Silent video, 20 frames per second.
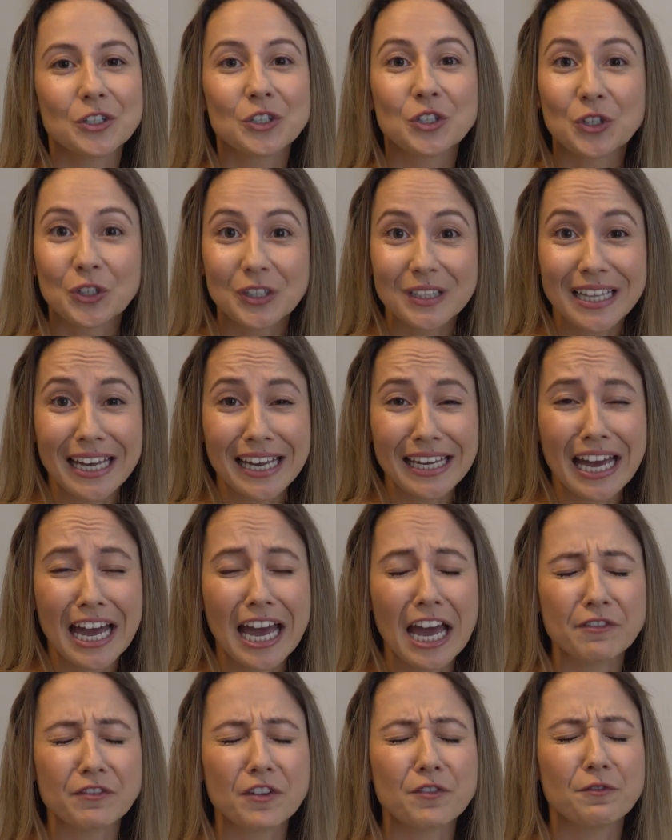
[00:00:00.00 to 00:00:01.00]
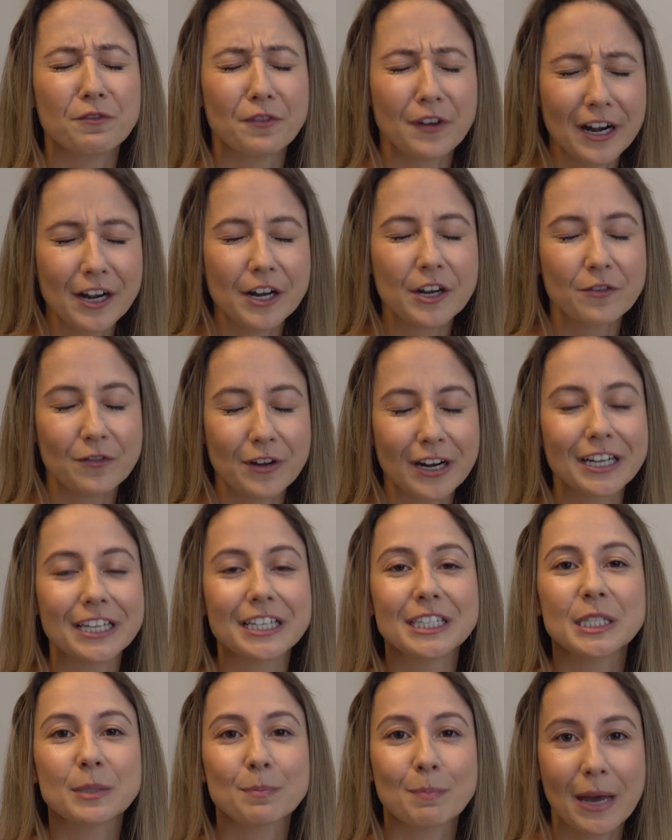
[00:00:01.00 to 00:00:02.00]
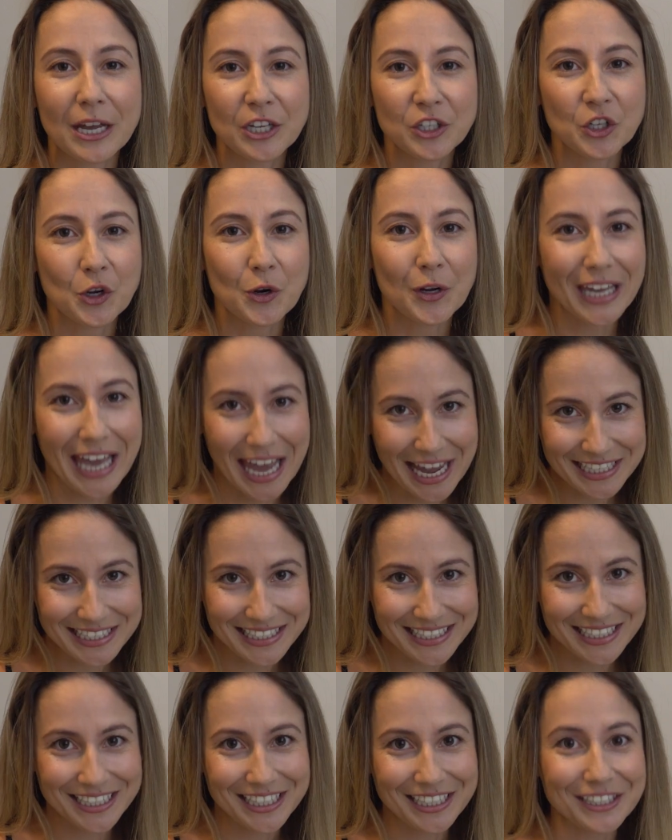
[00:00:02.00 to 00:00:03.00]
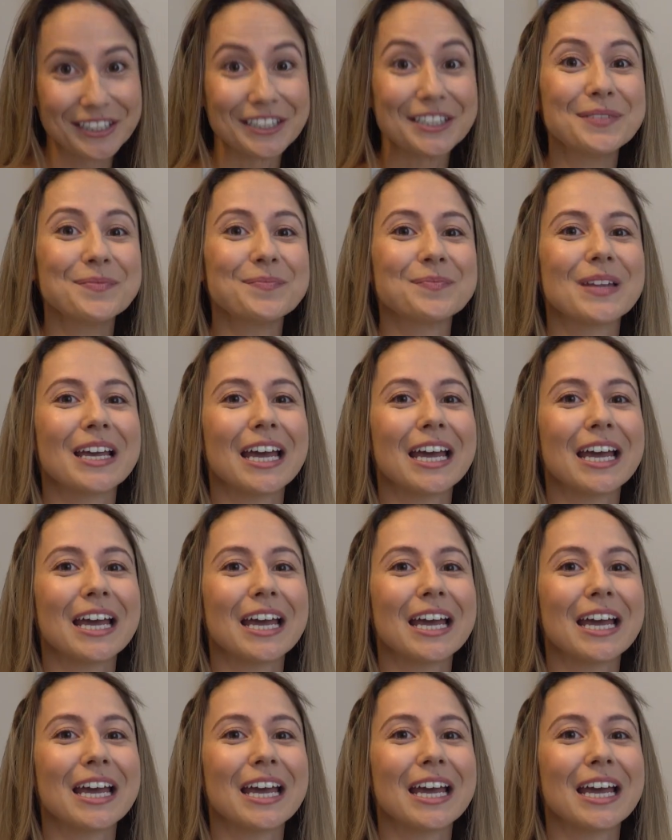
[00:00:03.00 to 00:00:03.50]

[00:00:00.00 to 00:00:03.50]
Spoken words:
Today I have a very special guest here.